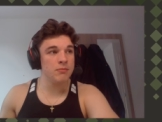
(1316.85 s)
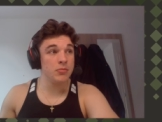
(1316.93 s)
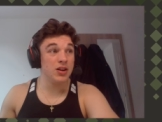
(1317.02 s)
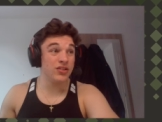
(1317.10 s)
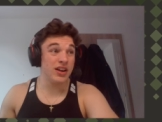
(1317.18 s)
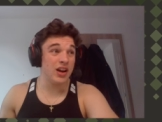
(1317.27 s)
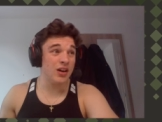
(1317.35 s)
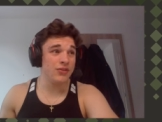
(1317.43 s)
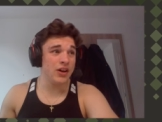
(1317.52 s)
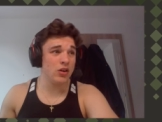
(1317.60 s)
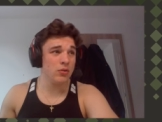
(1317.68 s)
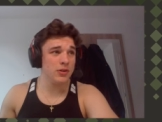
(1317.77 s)
because I love
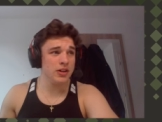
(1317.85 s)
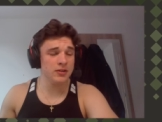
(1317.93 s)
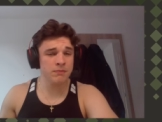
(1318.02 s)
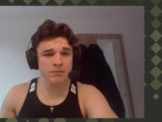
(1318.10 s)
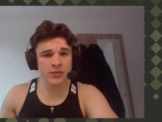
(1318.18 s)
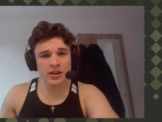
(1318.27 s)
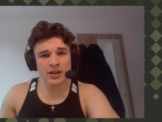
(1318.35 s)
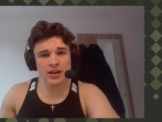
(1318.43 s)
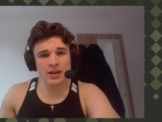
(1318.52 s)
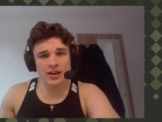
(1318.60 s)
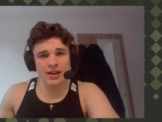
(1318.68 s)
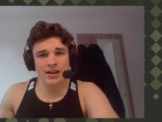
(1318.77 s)
that opening.
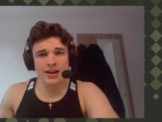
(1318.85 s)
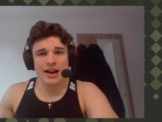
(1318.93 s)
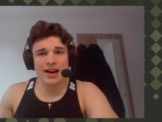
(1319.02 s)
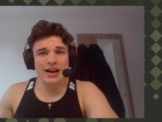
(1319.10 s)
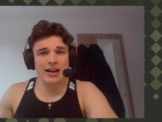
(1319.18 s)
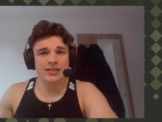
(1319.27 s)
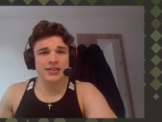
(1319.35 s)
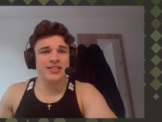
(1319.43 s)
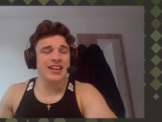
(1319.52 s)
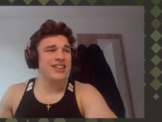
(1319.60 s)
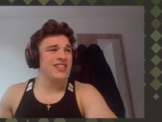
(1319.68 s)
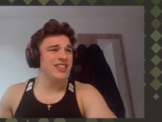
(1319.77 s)
And
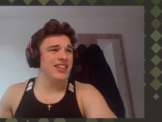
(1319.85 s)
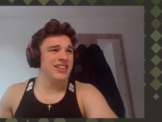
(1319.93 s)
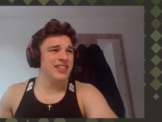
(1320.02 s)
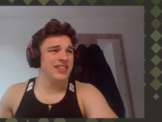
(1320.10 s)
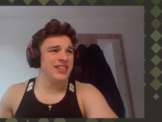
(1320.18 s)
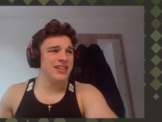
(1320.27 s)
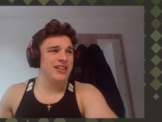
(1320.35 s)
secondly,